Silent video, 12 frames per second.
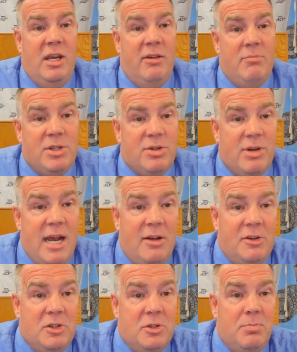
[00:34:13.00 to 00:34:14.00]
of Mr.
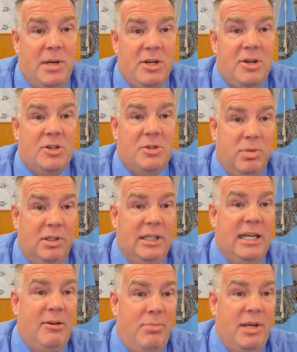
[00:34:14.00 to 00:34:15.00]
Allen's peers
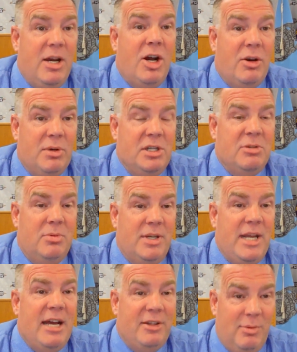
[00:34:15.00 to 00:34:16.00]
believed beyond a reasonable
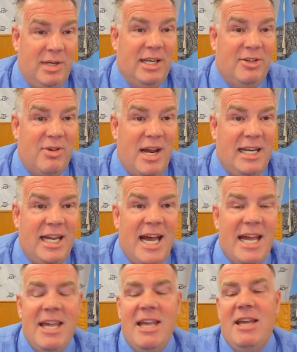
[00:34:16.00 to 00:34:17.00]
doubt that we got the right
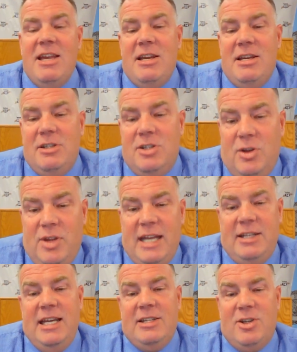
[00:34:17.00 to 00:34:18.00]
guy. So
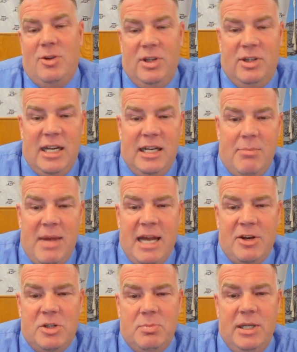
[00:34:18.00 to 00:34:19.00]
that's the only thing that
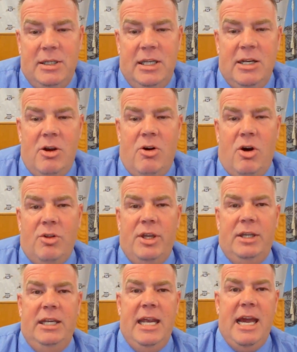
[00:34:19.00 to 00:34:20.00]
matters. But
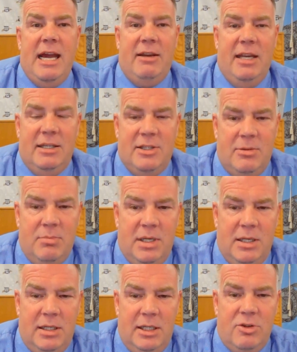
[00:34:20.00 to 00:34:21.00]
I get some
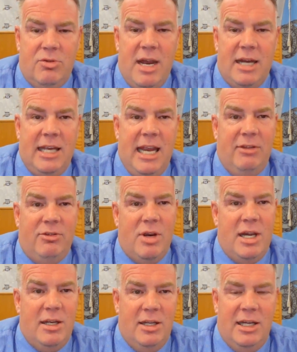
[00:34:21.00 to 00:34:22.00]
indirect hate
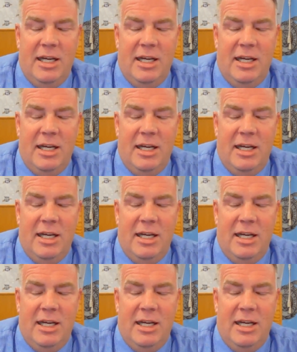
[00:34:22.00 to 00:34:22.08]
threat,